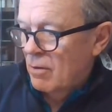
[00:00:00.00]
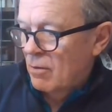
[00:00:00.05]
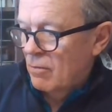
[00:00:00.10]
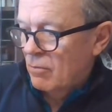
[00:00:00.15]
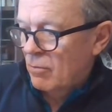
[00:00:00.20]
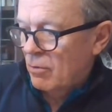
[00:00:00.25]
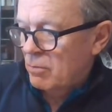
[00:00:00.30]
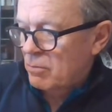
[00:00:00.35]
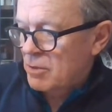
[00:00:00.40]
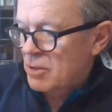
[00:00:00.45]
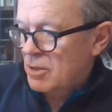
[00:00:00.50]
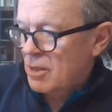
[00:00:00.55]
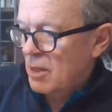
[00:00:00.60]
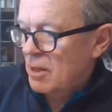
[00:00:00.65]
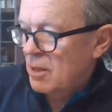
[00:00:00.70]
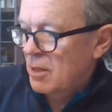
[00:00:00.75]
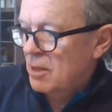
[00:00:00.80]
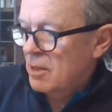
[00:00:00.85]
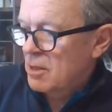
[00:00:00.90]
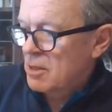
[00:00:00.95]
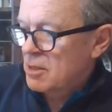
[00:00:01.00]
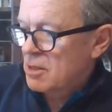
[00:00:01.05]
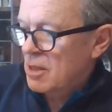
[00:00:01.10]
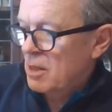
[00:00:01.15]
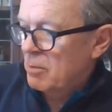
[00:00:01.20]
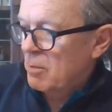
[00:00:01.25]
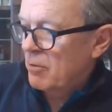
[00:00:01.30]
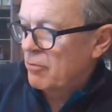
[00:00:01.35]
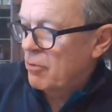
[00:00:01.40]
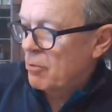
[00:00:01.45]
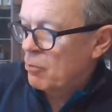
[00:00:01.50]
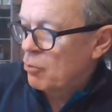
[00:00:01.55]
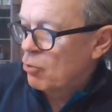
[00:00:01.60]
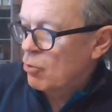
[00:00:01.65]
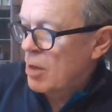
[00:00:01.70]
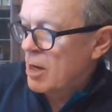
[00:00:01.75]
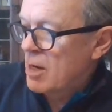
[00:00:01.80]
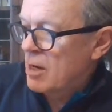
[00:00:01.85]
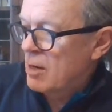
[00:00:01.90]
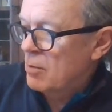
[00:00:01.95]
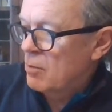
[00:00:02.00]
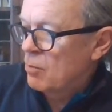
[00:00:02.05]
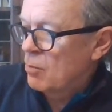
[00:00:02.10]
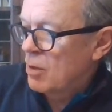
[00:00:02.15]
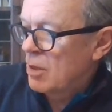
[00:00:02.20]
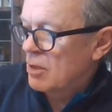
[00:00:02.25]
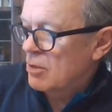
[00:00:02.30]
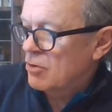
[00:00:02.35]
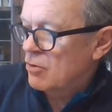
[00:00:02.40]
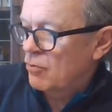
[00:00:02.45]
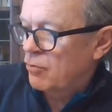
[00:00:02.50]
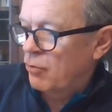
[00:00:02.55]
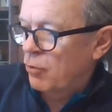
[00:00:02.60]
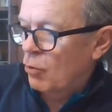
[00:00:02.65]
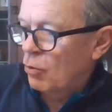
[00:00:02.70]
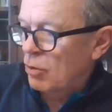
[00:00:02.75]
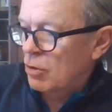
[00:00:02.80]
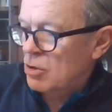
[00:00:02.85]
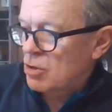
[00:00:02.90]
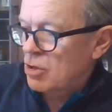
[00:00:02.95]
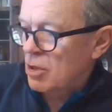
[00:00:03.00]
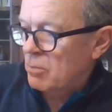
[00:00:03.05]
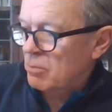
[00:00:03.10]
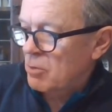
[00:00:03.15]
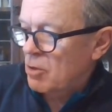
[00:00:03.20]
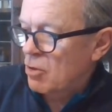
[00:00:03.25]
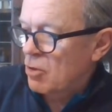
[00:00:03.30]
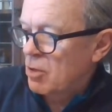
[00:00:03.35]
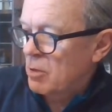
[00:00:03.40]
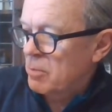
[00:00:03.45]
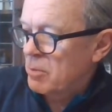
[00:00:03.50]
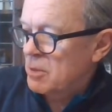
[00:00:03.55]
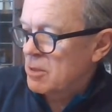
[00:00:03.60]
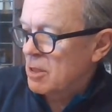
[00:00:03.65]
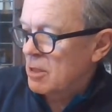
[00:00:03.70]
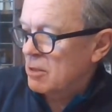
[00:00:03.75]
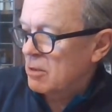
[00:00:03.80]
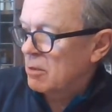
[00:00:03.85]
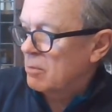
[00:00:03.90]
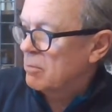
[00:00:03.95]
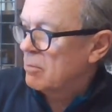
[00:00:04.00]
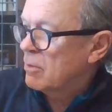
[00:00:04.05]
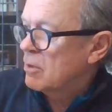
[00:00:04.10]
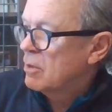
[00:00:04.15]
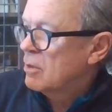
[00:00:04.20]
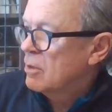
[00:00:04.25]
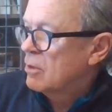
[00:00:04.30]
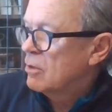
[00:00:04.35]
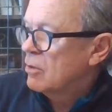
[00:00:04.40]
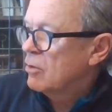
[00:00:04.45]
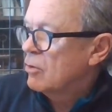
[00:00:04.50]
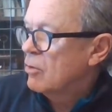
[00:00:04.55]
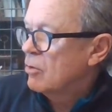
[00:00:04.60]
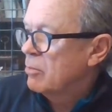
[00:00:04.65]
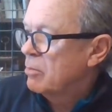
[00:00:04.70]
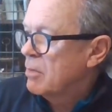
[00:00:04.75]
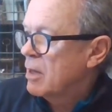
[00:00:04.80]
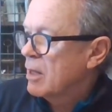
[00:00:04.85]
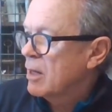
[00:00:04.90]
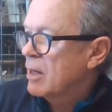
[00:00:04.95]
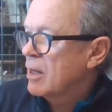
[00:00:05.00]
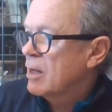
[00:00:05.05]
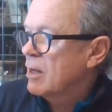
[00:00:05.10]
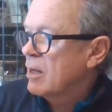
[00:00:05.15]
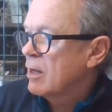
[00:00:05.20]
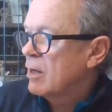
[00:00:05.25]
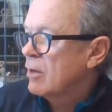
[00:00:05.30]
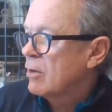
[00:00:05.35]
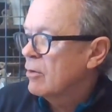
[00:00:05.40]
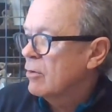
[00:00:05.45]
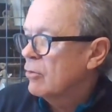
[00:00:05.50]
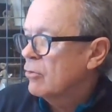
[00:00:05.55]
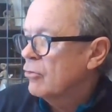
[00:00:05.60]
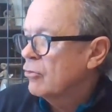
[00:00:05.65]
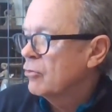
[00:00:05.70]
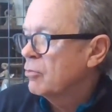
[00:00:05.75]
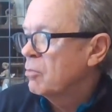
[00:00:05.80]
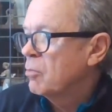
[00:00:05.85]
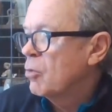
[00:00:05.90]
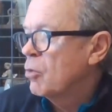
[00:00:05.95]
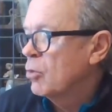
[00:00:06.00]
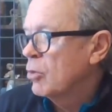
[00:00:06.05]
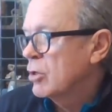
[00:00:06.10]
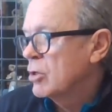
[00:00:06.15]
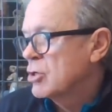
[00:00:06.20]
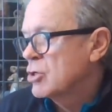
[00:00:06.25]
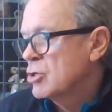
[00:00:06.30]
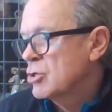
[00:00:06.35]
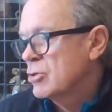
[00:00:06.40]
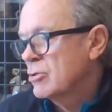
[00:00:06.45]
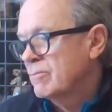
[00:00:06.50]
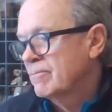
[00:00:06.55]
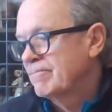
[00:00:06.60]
From sun in the summer, from rain when it's foolish, I'm going to protect them, no matter how smallish.